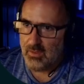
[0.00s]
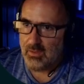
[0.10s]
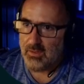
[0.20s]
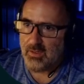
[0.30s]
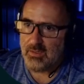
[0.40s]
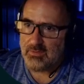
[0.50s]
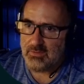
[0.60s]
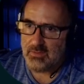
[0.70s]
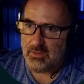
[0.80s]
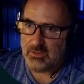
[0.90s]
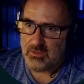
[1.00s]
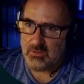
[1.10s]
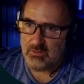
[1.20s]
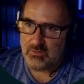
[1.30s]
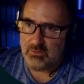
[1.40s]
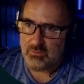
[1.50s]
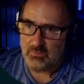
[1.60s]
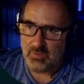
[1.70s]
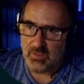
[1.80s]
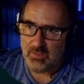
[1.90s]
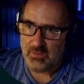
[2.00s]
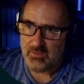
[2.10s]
I'm going to SSH into my